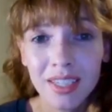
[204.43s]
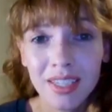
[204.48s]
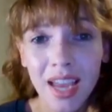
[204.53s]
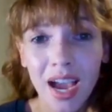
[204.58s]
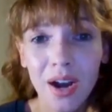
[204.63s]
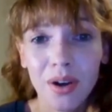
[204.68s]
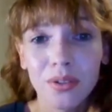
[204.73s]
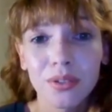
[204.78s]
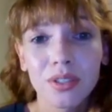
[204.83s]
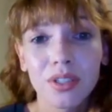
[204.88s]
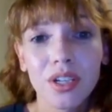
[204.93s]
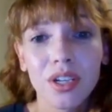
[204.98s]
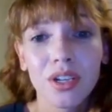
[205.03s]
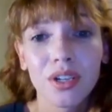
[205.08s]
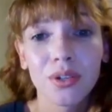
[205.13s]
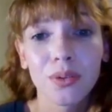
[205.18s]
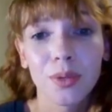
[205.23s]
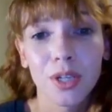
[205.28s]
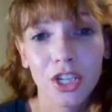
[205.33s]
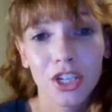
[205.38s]
Now,
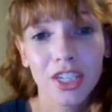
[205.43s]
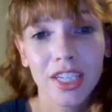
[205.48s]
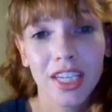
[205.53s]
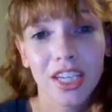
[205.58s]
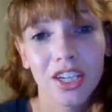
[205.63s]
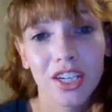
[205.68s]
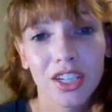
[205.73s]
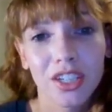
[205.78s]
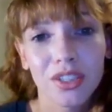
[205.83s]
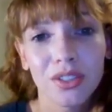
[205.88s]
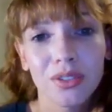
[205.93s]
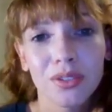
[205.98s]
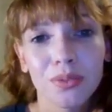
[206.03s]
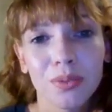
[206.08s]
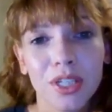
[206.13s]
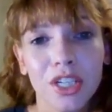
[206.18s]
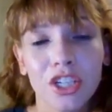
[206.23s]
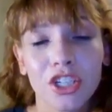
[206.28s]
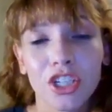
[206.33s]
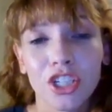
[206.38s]
we are here.
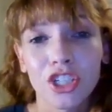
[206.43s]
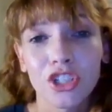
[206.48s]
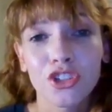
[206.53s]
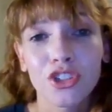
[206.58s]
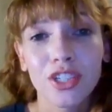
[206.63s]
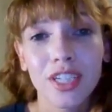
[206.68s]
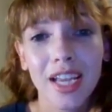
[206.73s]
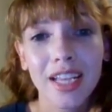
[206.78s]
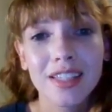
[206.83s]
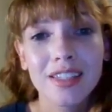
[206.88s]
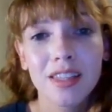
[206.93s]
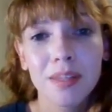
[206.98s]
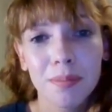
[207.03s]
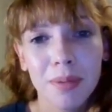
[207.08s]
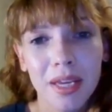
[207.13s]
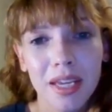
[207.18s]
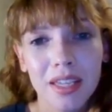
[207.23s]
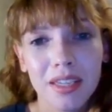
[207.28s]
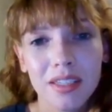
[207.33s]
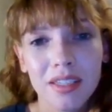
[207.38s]
We are gonna create the
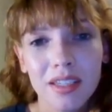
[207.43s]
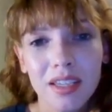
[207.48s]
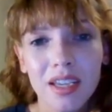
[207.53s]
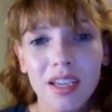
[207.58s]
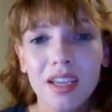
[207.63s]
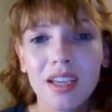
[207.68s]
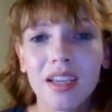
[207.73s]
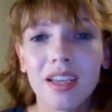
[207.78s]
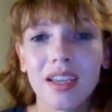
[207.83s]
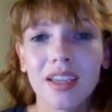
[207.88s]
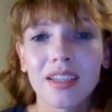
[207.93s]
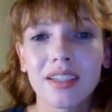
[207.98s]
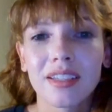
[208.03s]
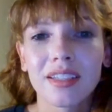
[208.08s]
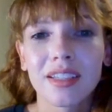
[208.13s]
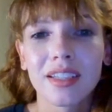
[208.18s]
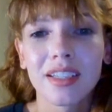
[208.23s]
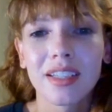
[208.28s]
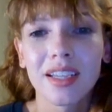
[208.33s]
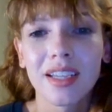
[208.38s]
pin,
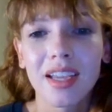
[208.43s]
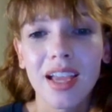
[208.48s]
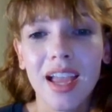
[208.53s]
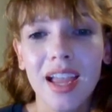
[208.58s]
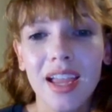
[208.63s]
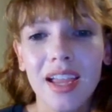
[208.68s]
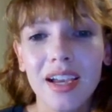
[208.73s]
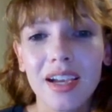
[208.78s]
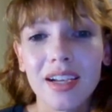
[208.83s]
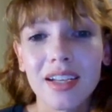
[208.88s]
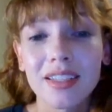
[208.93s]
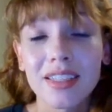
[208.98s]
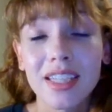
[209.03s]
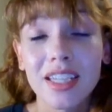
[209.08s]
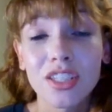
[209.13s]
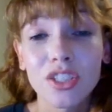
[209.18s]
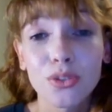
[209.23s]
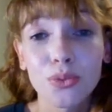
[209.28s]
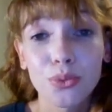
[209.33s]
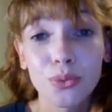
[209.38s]
and
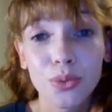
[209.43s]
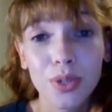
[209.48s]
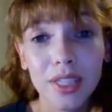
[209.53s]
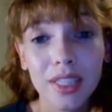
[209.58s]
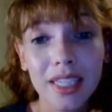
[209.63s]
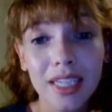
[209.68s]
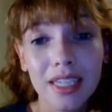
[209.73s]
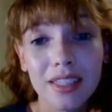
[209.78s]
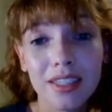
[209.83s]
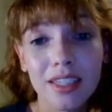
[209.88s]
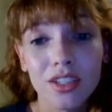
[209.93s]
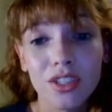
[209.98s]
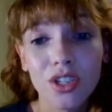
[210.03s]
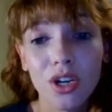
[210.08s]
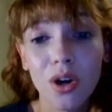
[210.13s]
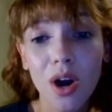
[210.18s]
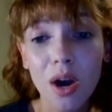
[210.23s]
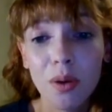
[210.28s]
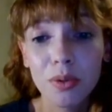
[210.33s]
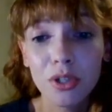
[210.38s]
it's really easy.
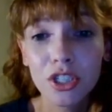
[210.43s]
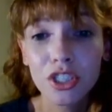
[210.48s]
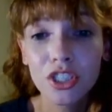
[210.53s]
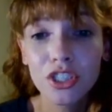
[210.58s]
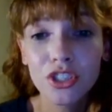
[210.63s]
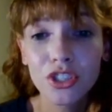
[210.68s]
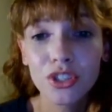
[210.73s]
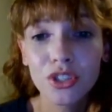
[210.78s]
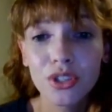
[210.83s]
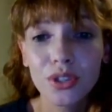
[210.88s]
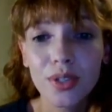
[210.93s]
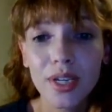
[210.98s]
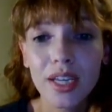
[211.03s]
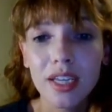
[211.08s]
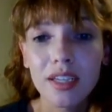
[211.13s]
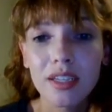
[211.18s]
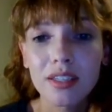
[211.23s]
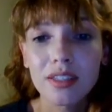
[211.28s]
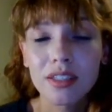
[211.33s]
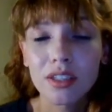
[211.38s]
So all we're gonna do
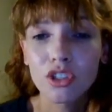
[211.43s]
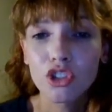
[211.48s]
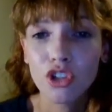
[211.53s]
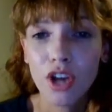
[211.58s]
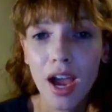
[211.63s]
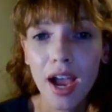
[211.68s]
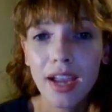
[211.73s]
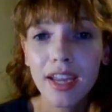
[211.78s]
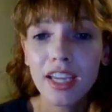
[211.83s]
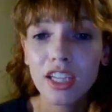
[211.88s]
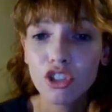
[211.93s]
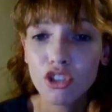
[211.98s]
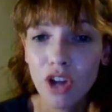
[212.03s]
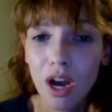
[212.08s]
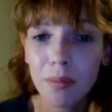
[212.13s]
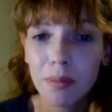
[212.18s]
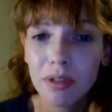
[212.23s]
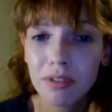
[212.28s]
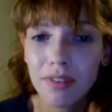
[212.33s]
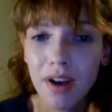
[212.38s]
is drag and
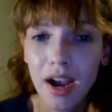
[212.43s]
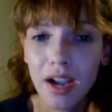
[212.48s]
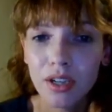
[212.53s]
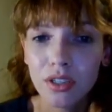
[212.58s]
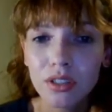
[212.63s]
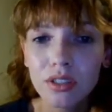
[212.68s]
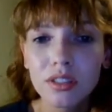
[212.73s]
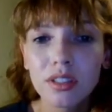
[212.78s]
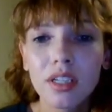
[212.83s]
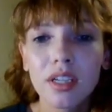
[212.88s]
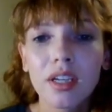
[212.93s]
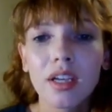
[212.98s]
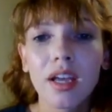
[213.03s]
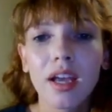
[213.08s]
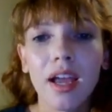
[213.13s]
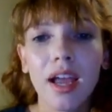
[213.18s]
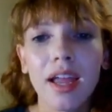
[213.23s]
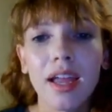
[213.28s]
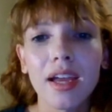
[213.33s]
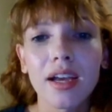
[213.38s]
drop a file,
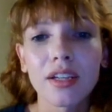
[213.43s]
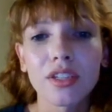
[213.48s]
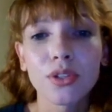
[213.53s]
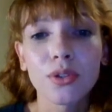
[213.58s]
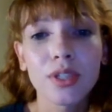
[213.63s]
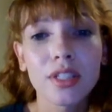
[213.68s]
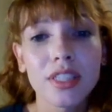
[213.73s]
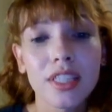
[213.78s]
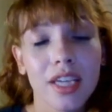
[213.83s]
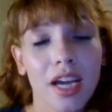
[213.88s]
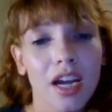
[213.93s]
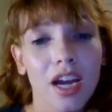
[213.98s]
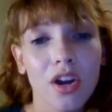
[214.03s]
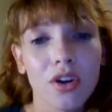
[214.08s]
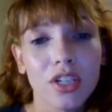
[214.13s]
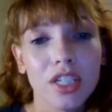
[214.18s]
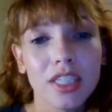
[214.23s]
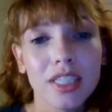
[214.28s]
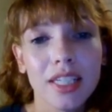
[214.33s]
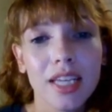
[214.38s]
and you can see I
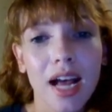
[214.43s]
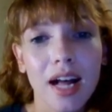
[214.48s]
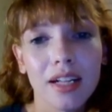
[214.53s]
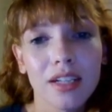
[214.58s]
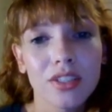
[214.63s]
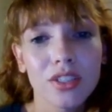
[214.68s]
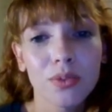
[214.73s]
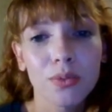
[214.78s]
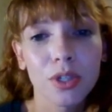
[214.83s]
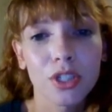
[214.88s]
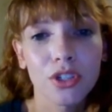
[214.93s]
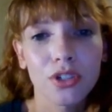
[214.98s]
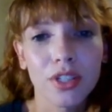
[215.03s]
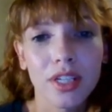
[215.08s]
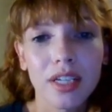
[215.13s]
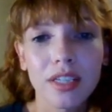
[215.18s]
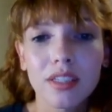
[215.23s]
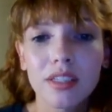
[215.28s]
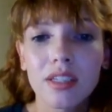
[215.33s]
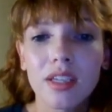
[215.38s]
already did Alice in
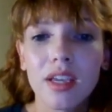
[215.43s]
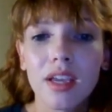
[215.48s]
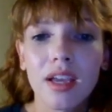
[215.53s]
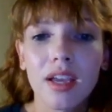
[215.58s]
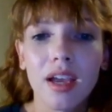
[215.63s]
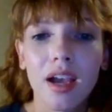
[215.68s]
Wonderland.